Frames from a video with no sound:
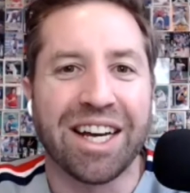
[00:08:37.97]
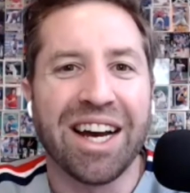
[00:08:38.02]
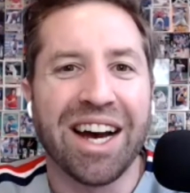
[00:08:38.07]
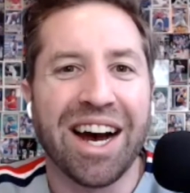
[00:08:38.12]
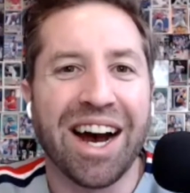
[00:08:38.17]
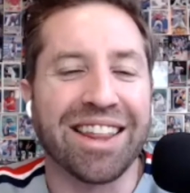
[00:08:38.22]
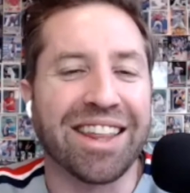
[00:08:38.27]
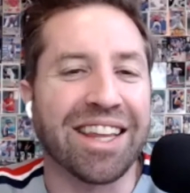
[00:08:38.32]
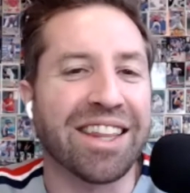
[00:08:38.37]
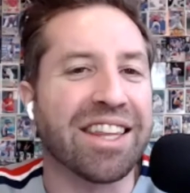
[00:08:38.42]

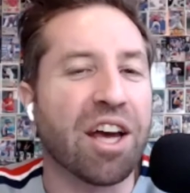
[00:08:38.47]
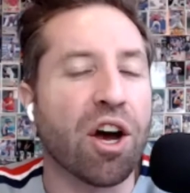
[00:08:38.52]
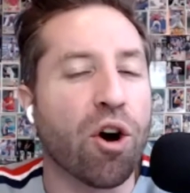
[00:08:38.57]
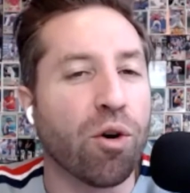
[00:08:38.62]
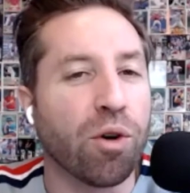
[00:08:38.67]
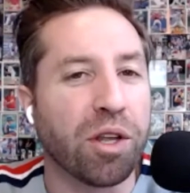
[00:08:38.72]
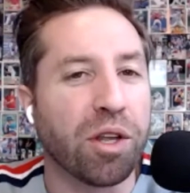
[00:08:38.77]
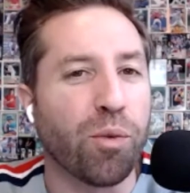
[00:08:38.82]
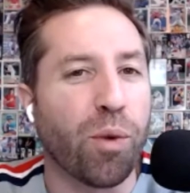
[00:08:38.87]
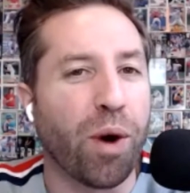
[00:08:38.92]
I think the
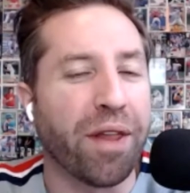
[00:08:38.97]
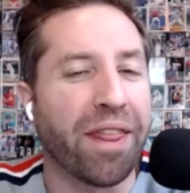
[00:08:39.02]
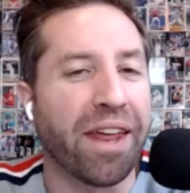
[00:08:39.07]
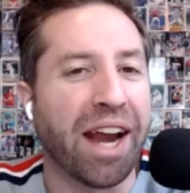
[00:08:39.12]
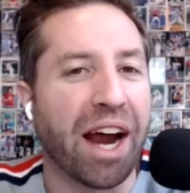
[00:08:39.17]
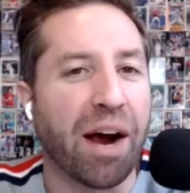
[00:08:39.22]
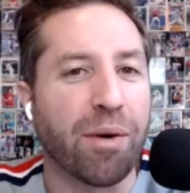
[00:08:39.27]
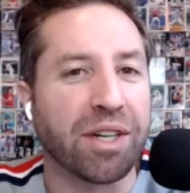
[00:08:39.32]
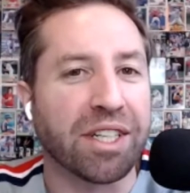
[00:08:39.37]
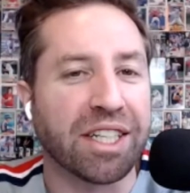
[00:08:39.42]
only one that
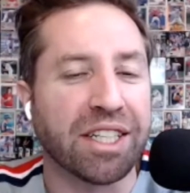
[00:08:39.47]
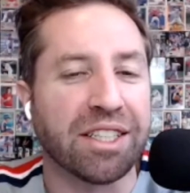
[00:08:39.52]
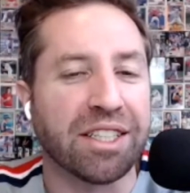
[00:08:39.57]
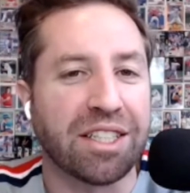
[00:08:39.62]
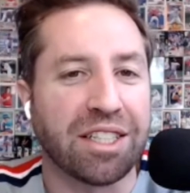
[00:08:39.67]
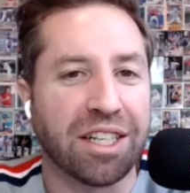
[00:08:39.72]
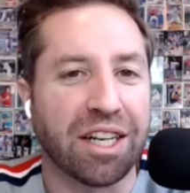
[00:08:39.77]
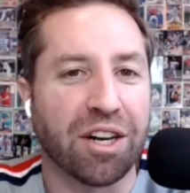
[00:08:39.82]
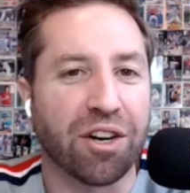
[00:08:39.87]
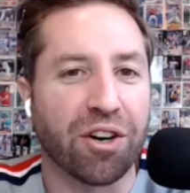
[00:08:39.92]
I would
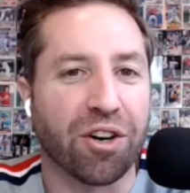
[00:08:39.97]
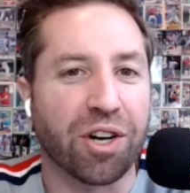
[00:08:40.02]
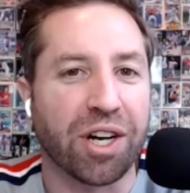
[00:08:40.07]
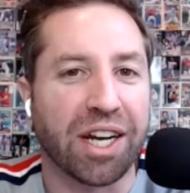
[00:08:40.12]
consider